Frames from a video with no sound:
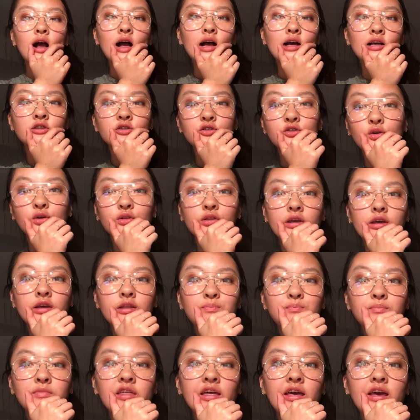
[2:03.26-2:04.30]
I saw
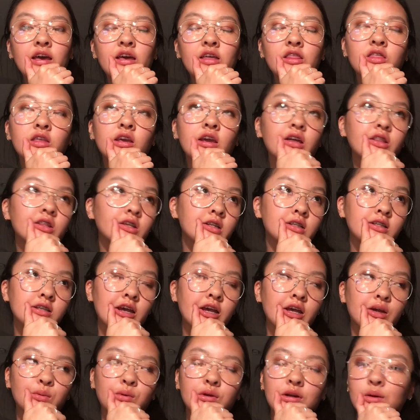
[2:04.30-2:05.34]
them there the other
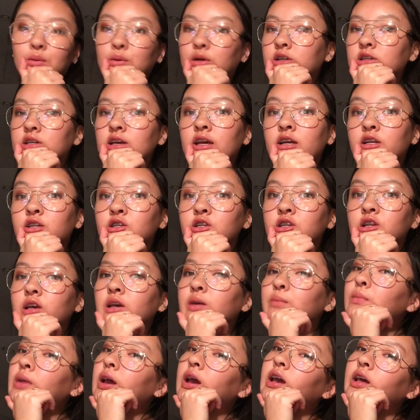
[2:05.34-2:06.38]
day when I went to
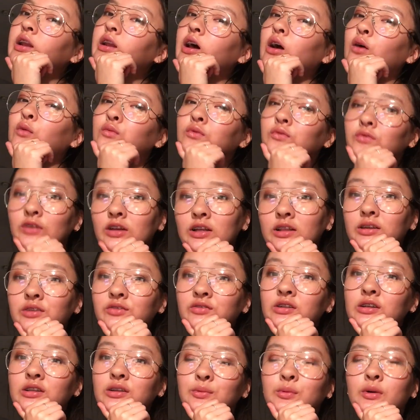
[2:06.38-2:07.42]
H&M and I really,
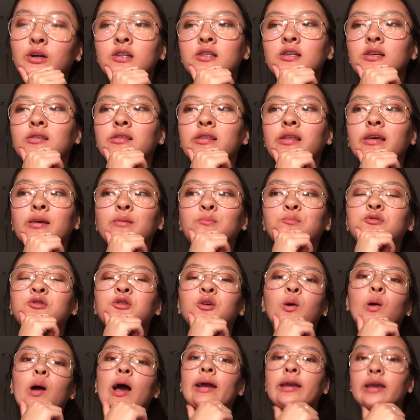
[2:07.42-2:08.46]
really wanted them,
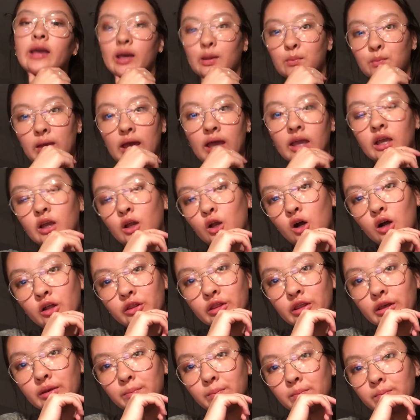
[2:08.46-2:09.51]
so I came back and
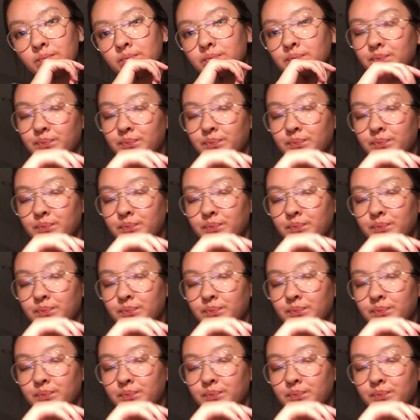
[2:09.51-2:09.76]
got them.